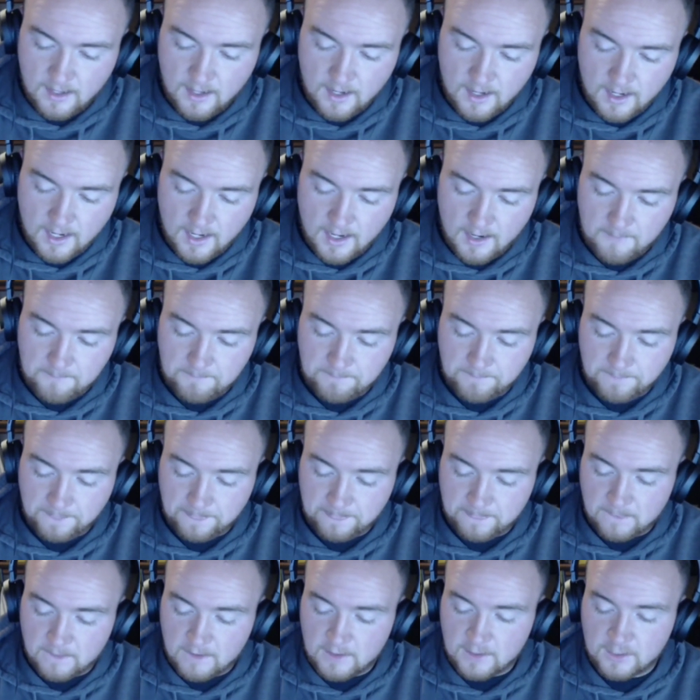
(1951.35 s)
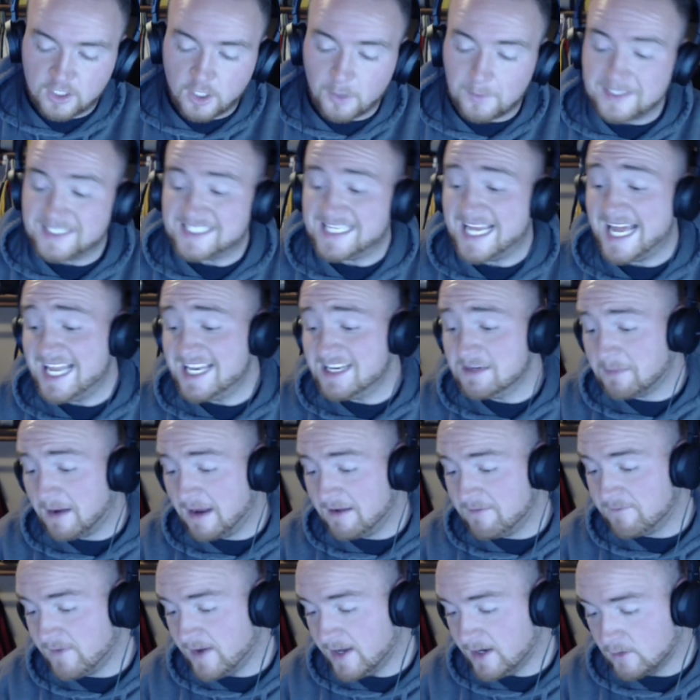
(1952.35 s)
go attend
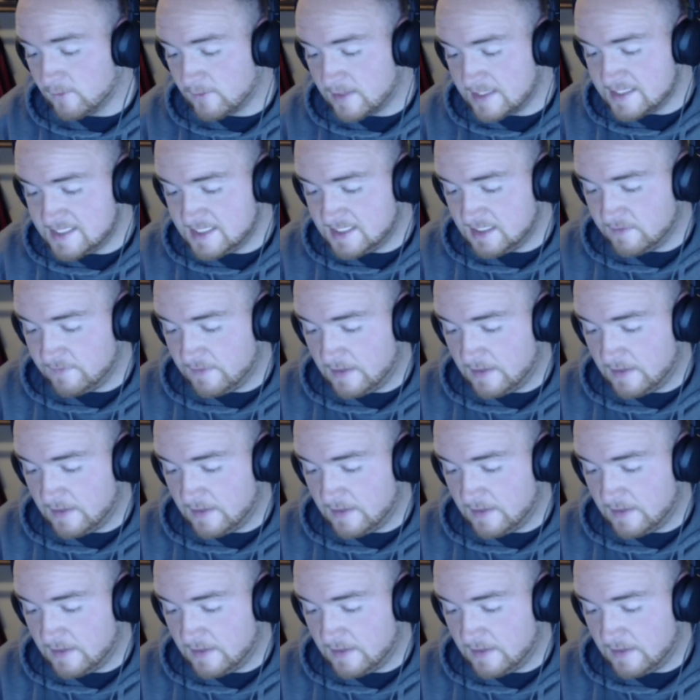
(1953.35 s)
my final racing